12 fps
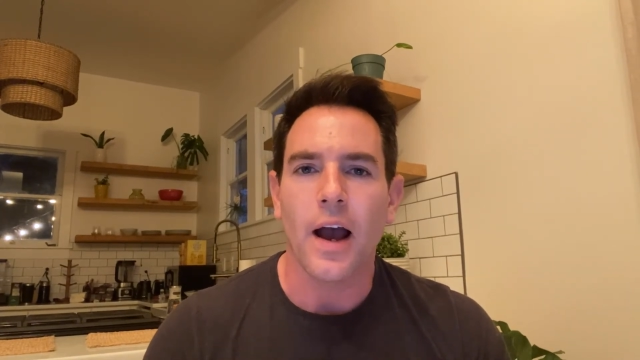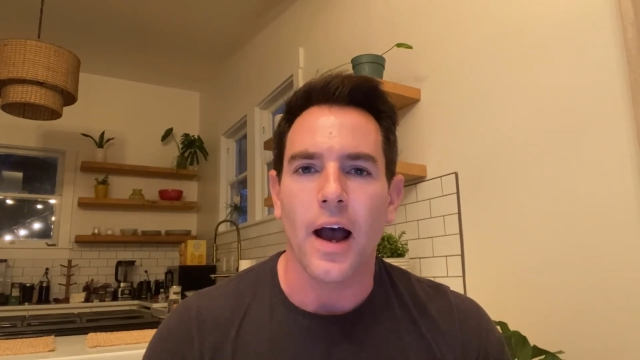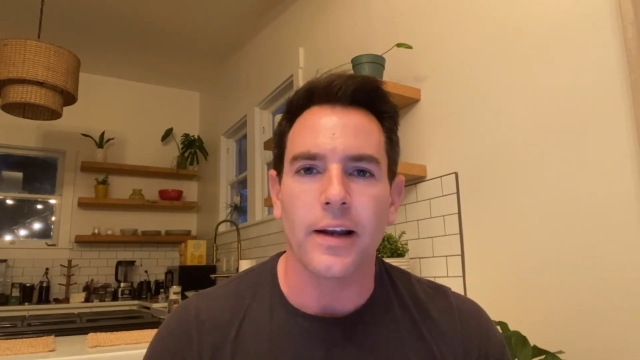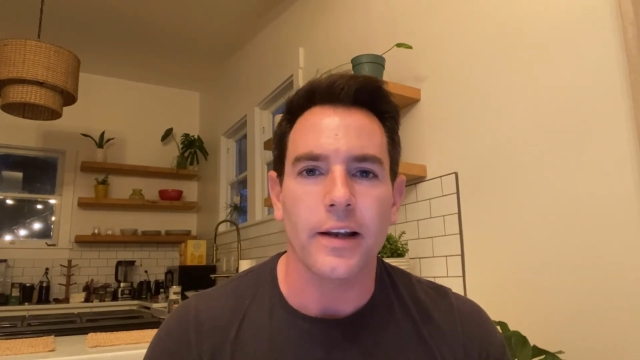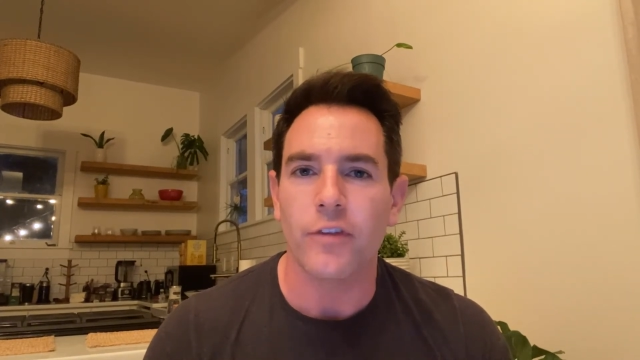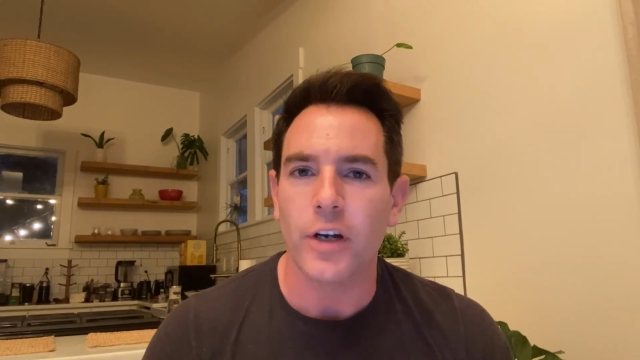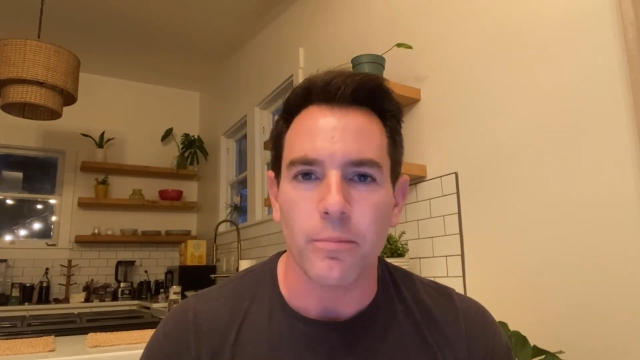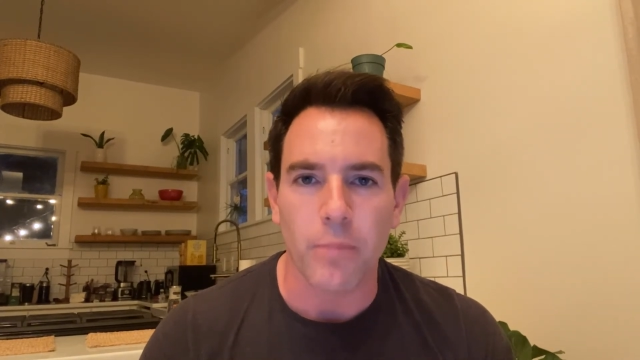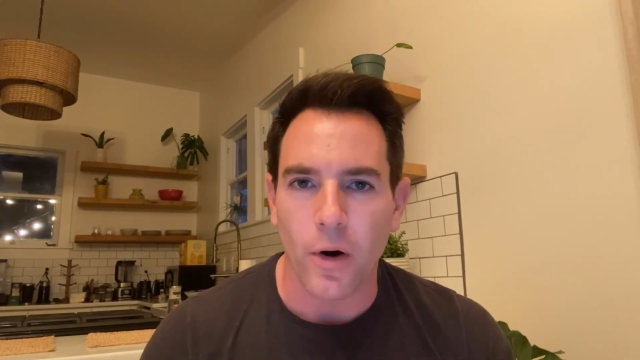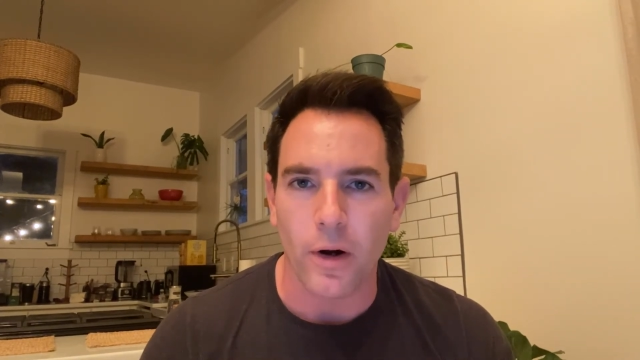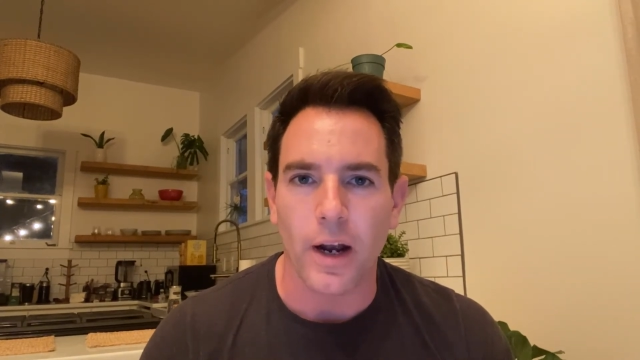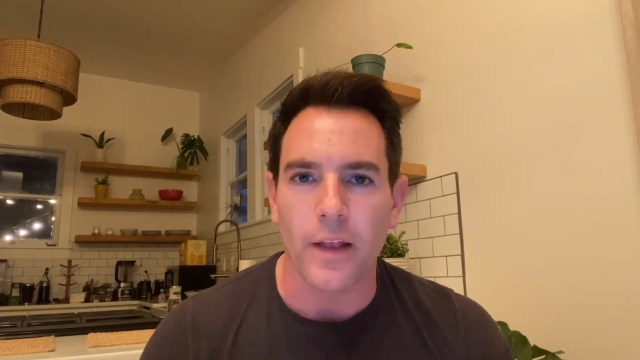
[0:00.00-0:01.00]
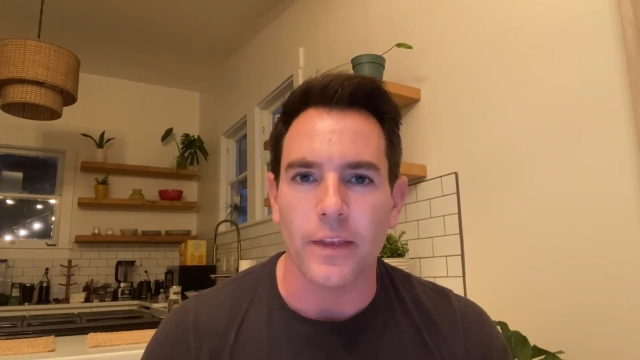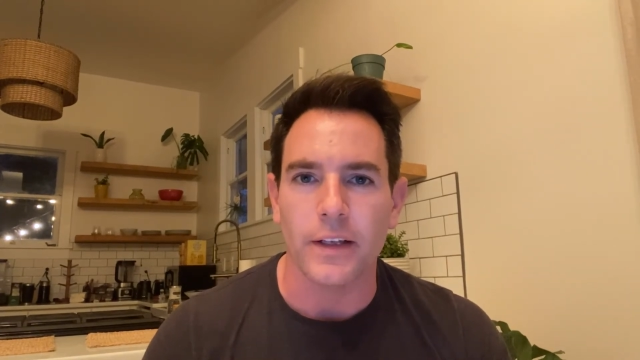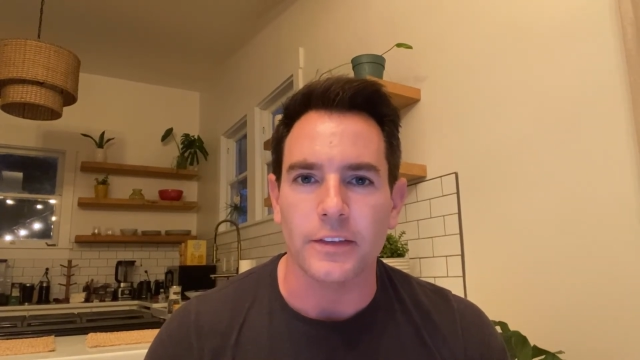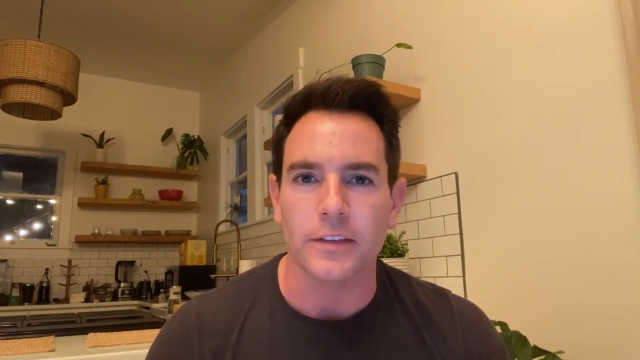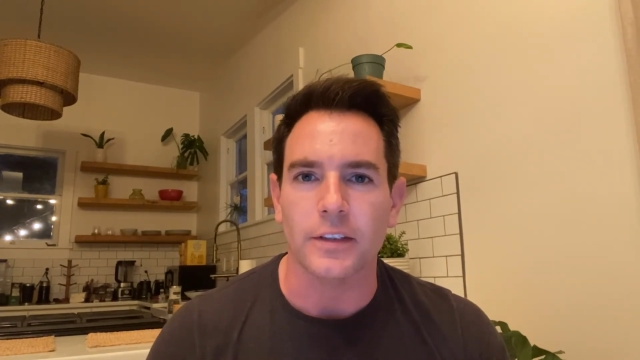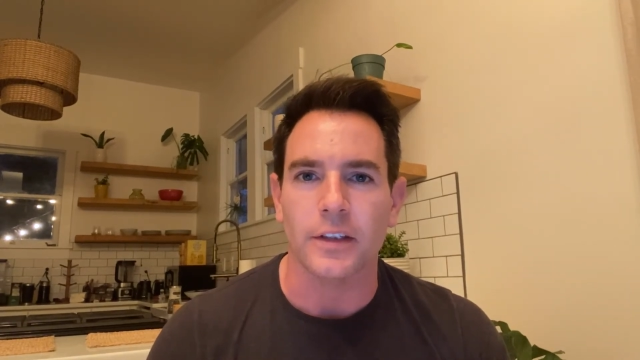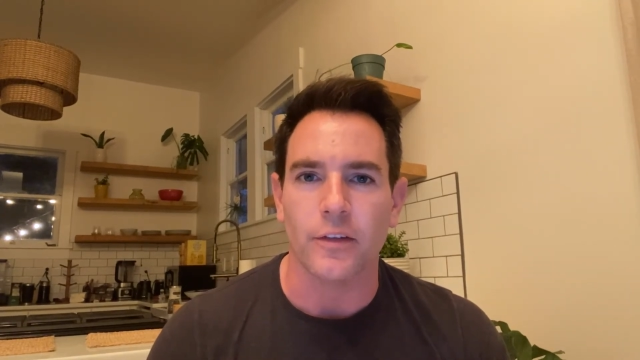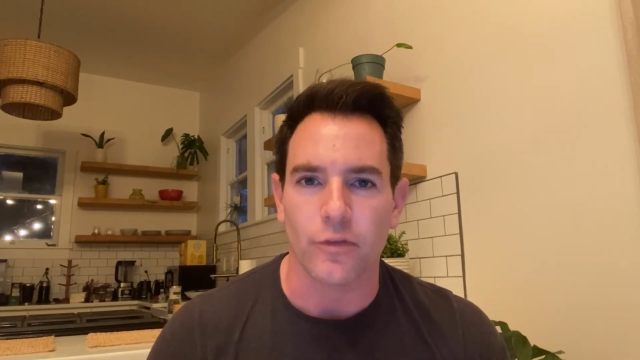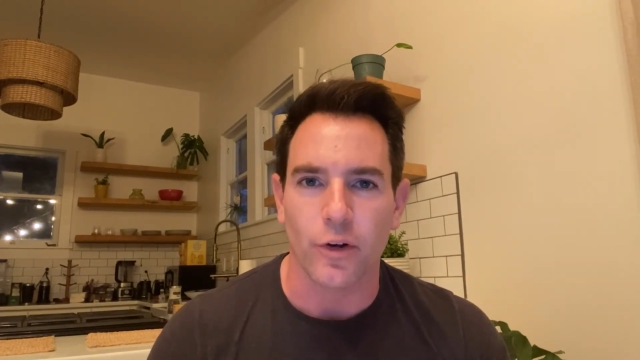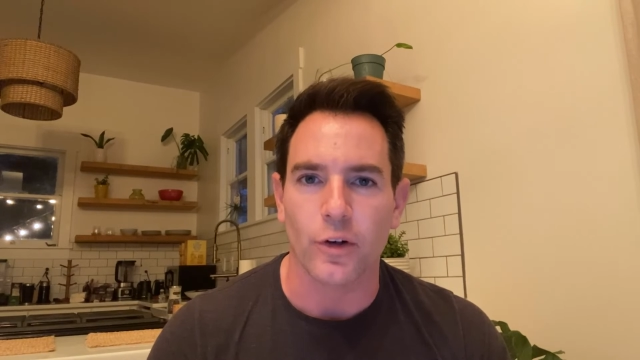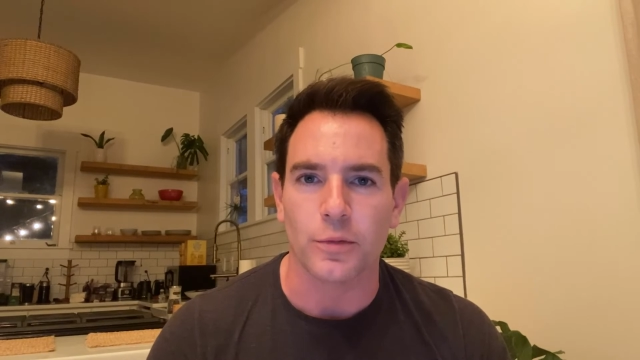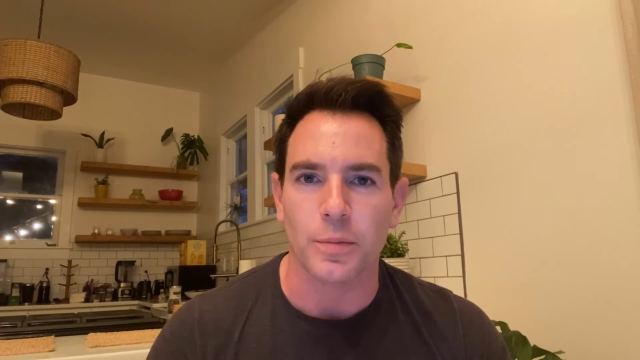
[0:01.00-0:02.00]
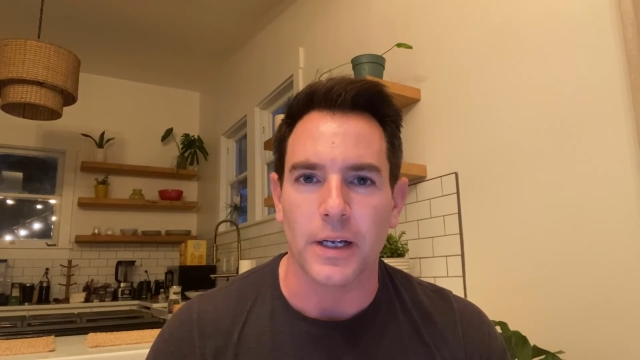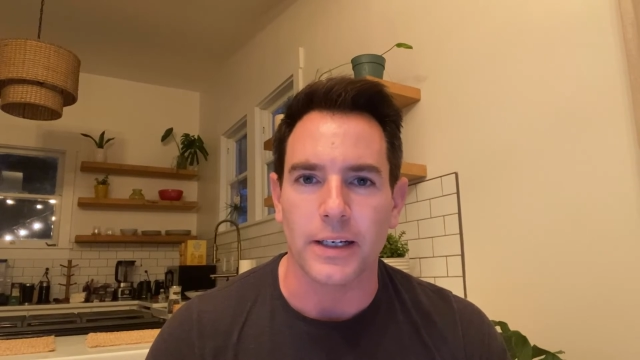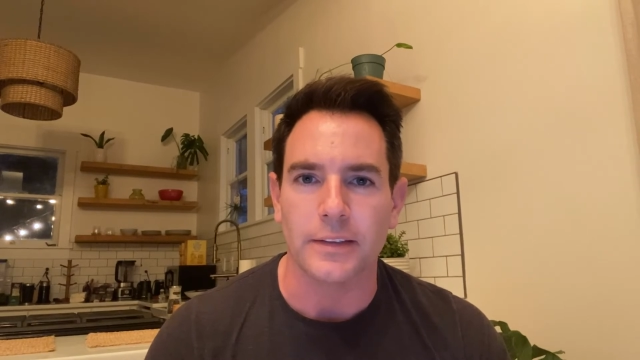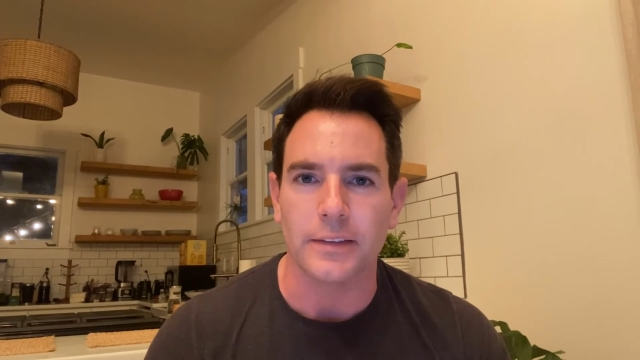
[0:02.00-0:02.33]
I'd even embark on this in the first place?